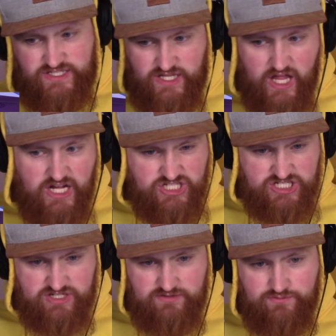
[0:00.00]

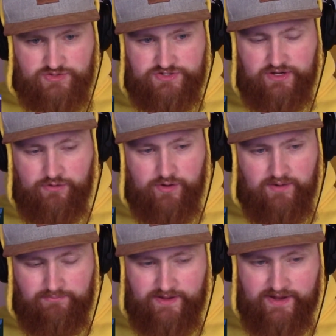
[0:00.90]
Sludge! Just a
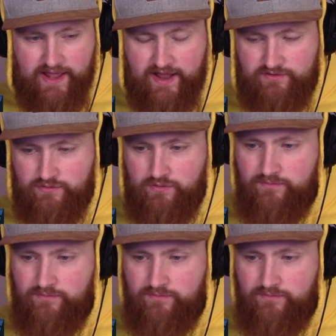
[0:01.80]
great big asshole.